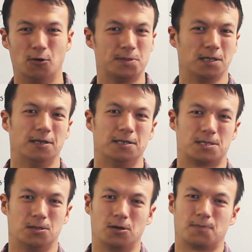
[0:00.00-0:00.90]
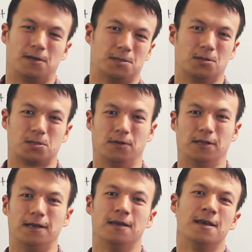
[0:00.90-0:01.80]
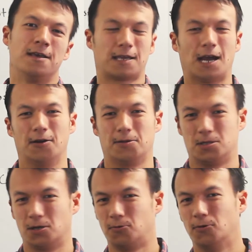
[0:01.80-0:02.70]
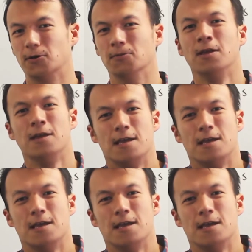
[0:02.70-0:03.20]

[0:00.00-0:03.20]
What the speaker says: obsolete stock, because ultimately carrying stock will